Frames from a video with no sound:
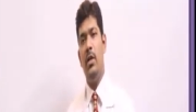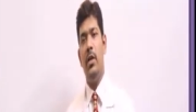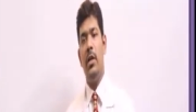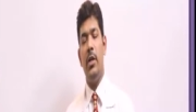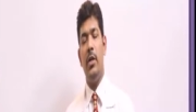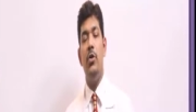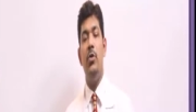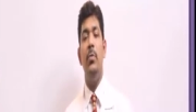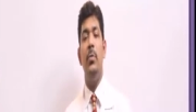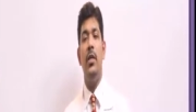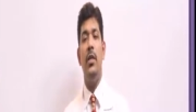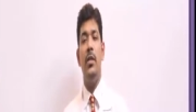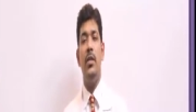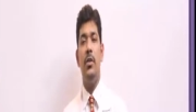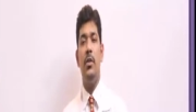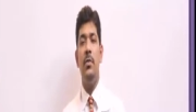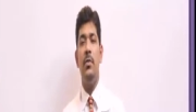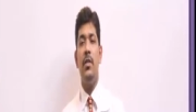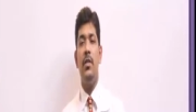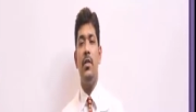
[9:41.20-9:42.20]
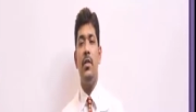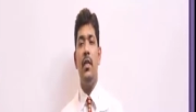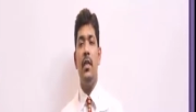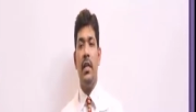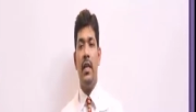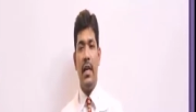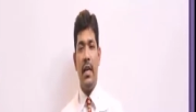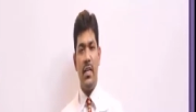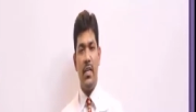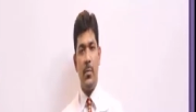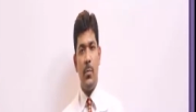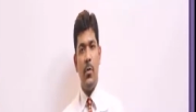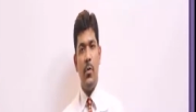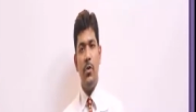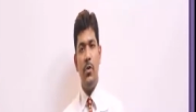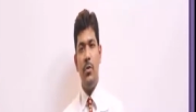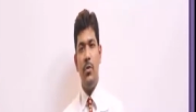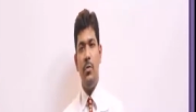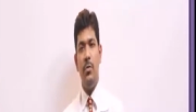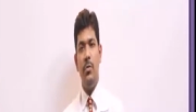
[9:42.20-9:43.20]
or a human tissue is
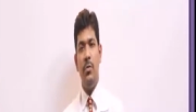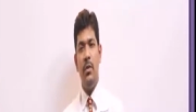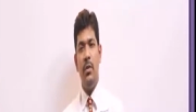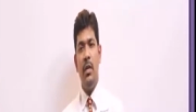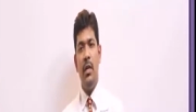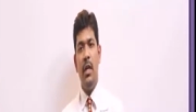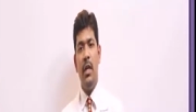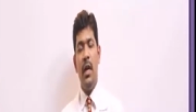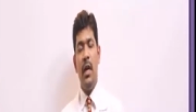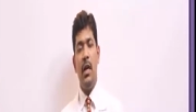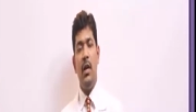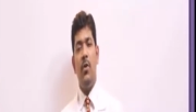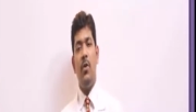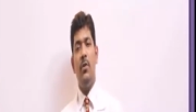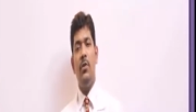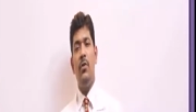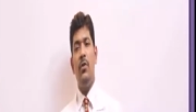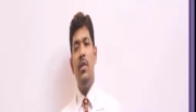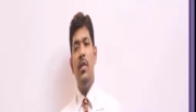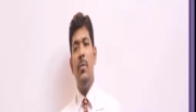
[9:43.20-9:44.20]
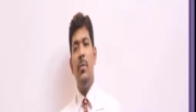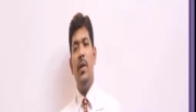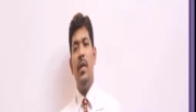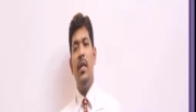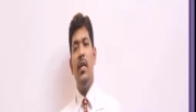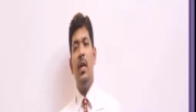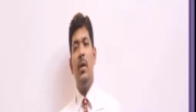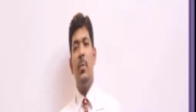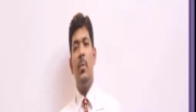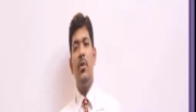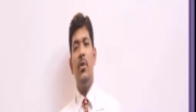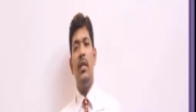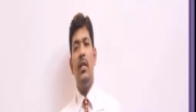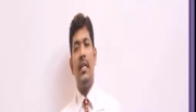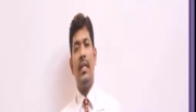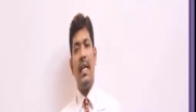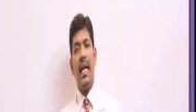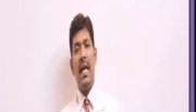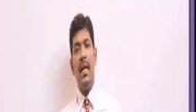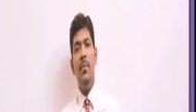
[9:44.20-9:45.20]
exposed to and also depending upon the
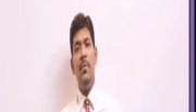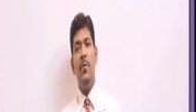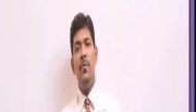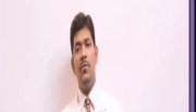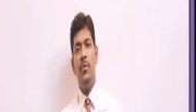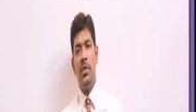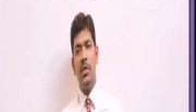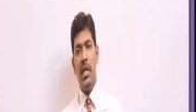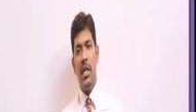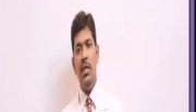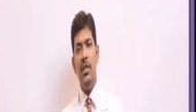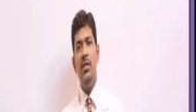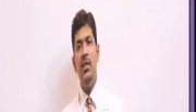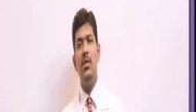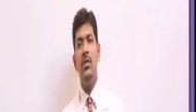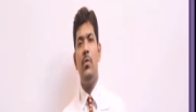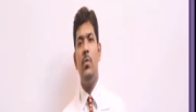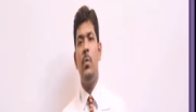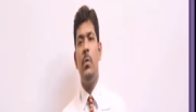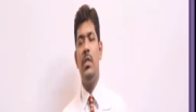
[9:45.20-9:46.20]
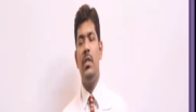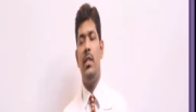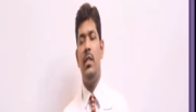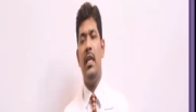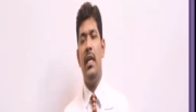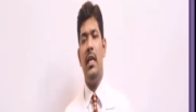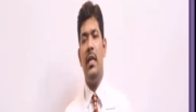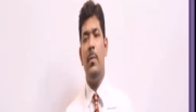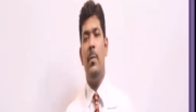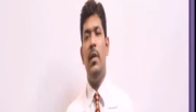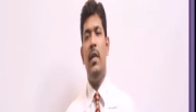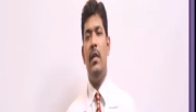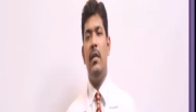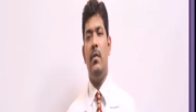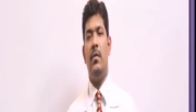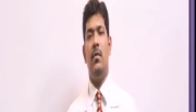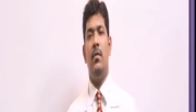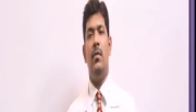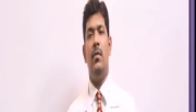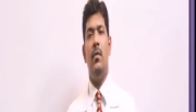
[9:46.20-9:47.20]
type of changes which take
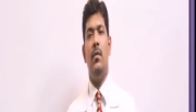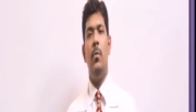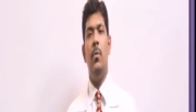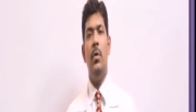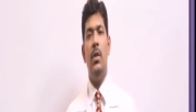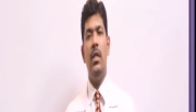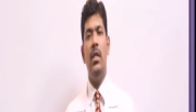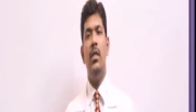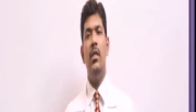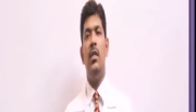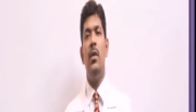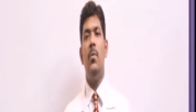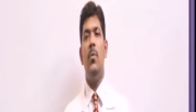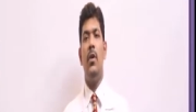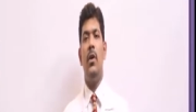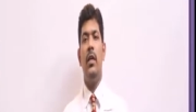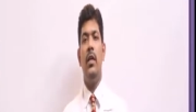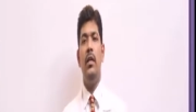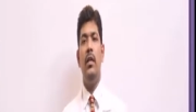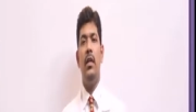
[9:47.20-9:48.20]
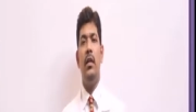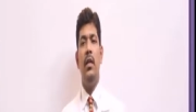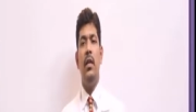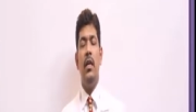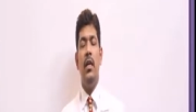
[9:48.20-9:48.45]
place within the body